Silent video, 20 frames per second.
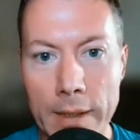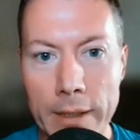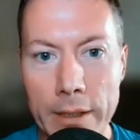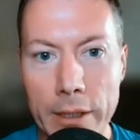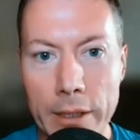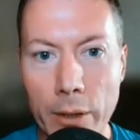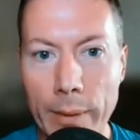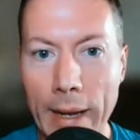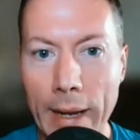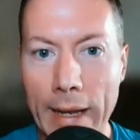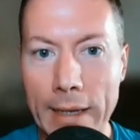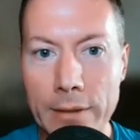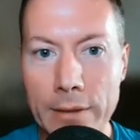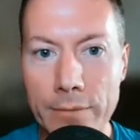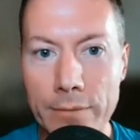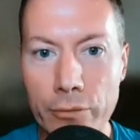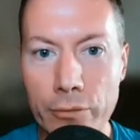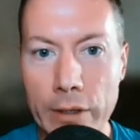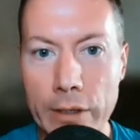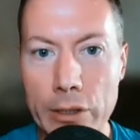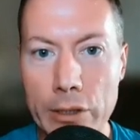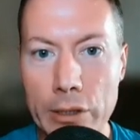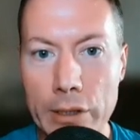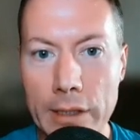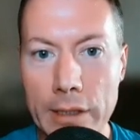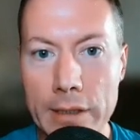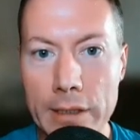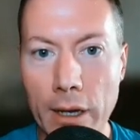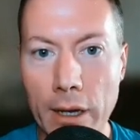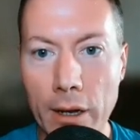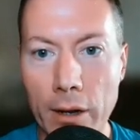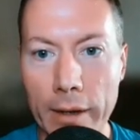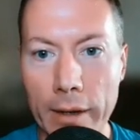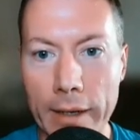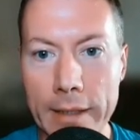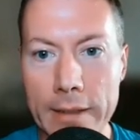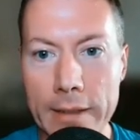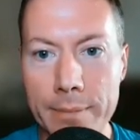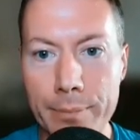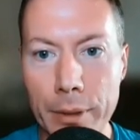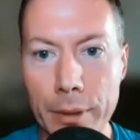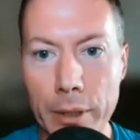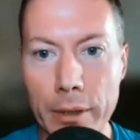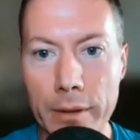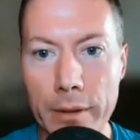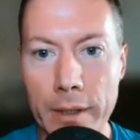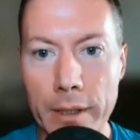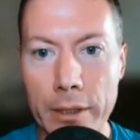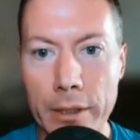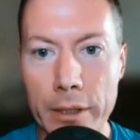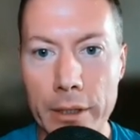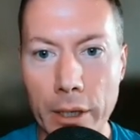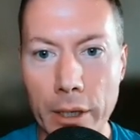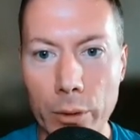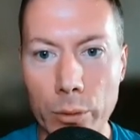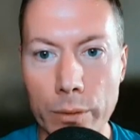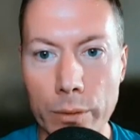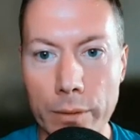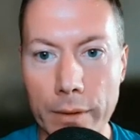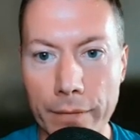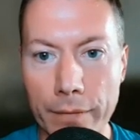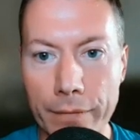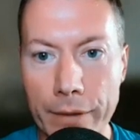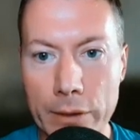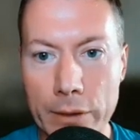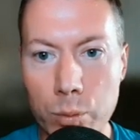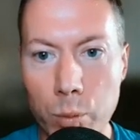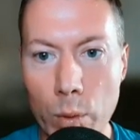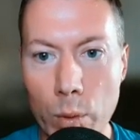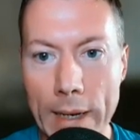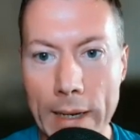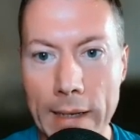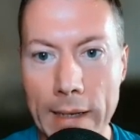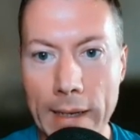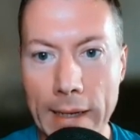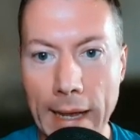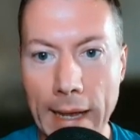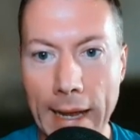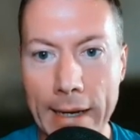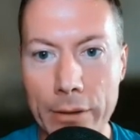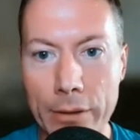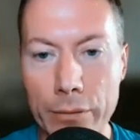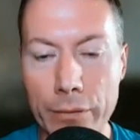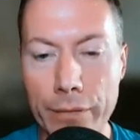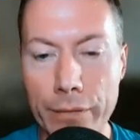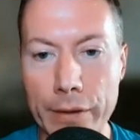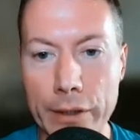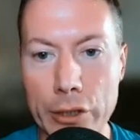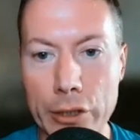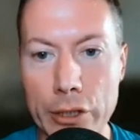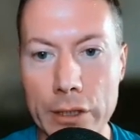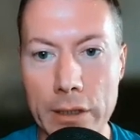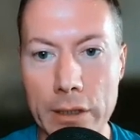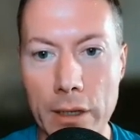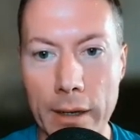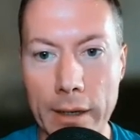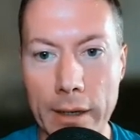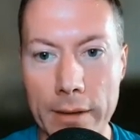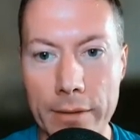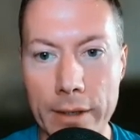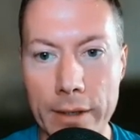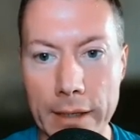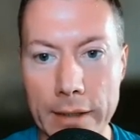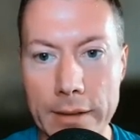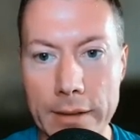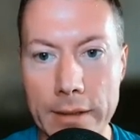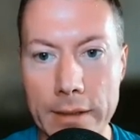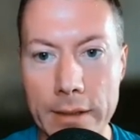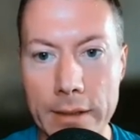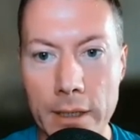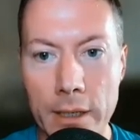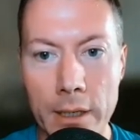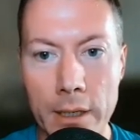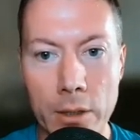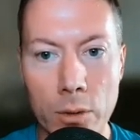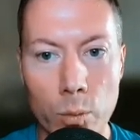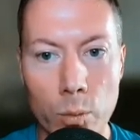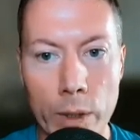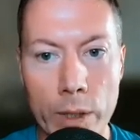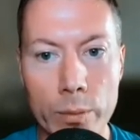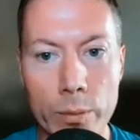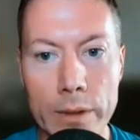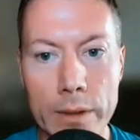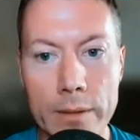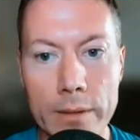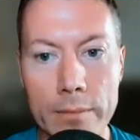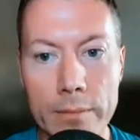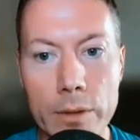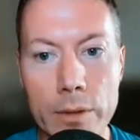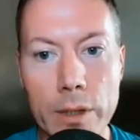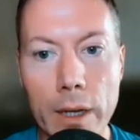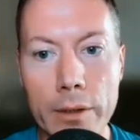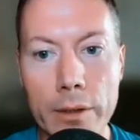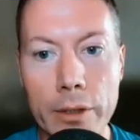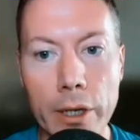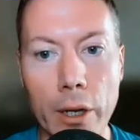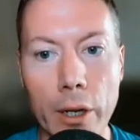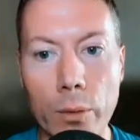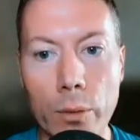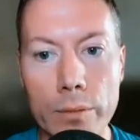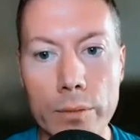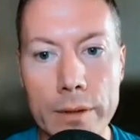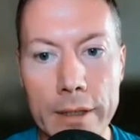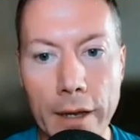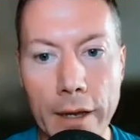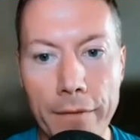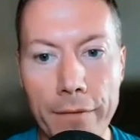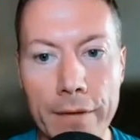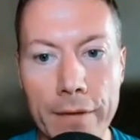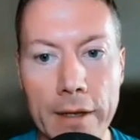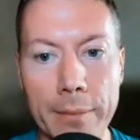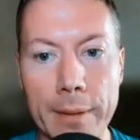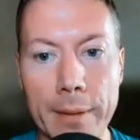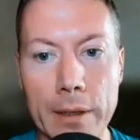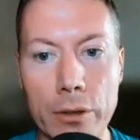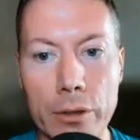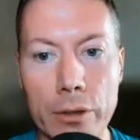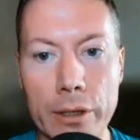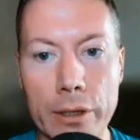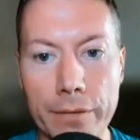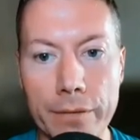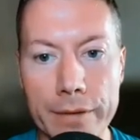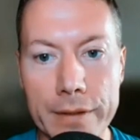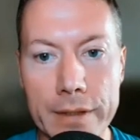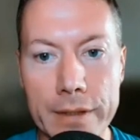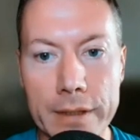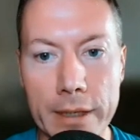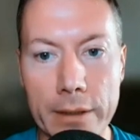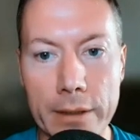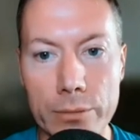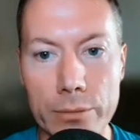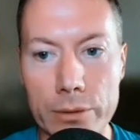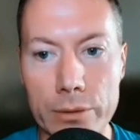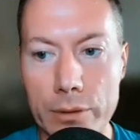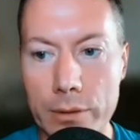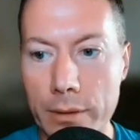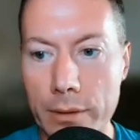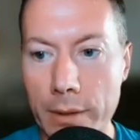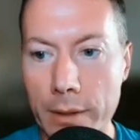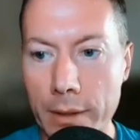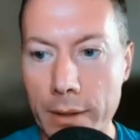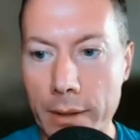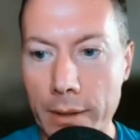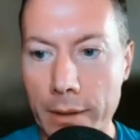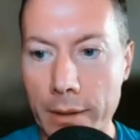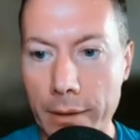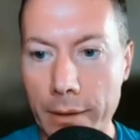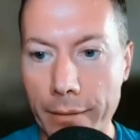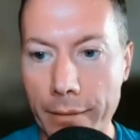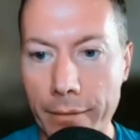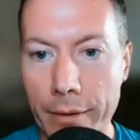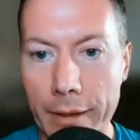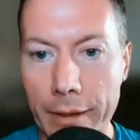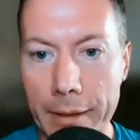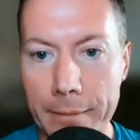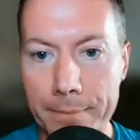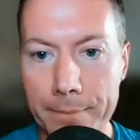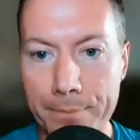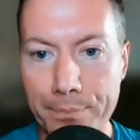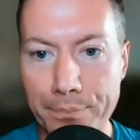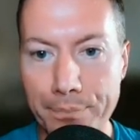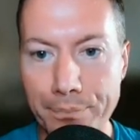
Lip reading: You know, it hasn't reached these highs, but, you know, if this weekly candle finishes like this, we would, you know, definitely be looking for sales, all right?